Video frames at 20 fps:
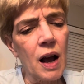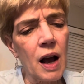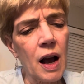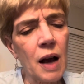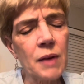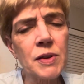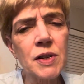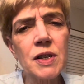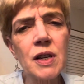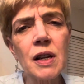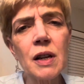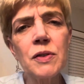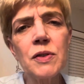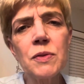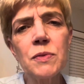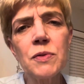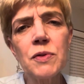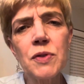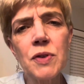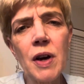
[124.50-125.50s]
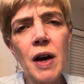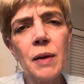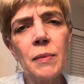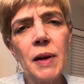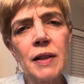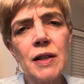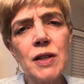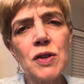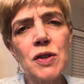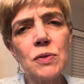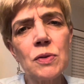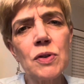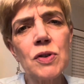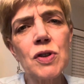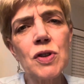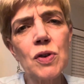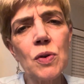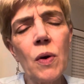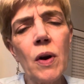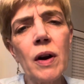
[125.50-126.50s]
I'm just going to try to make this real
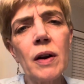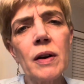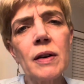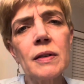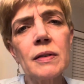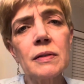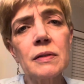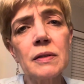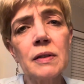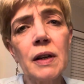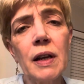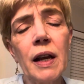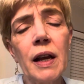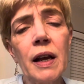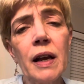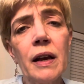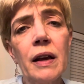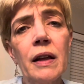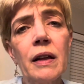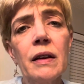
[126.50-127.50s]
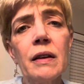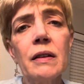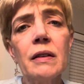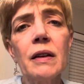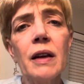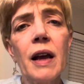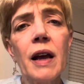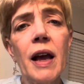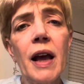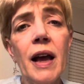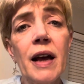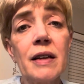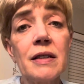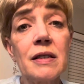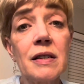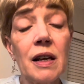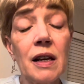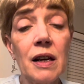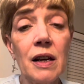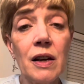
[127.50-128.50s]
short and
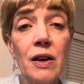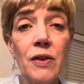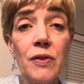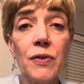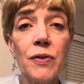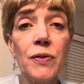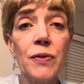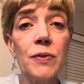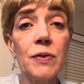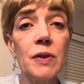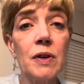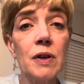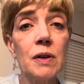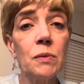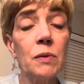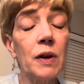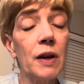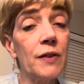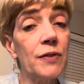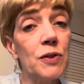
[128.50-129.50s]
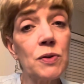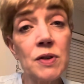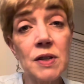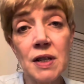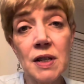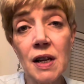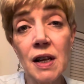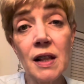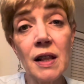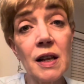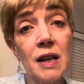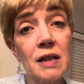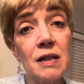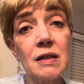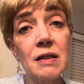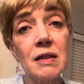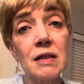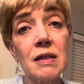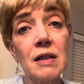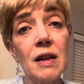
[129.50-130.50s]
ask if if you see
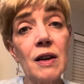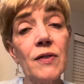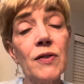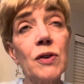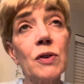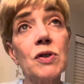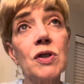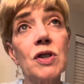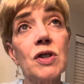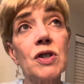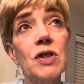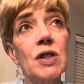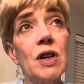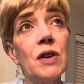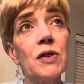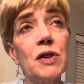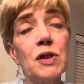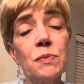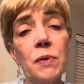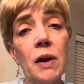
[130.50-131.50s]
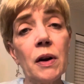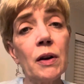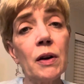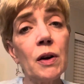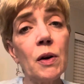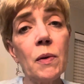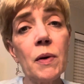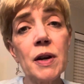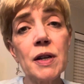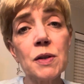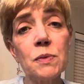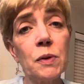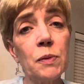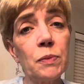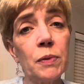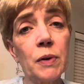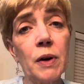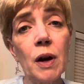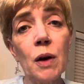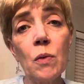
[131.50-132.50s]
this, if you'll just share this prayer request with
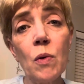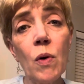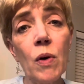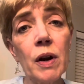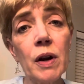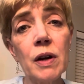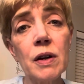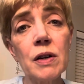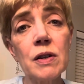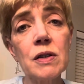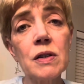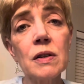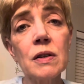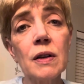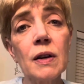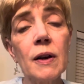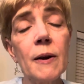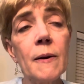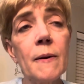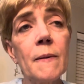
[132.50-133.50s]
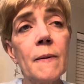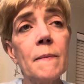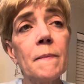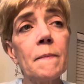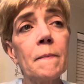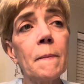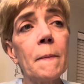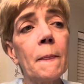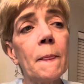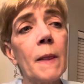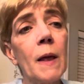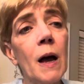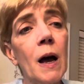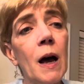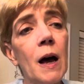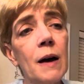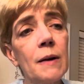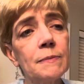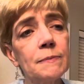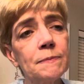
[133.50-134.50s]
prayer warriors.
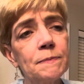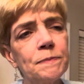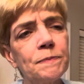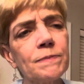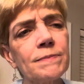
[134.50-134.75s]
Um,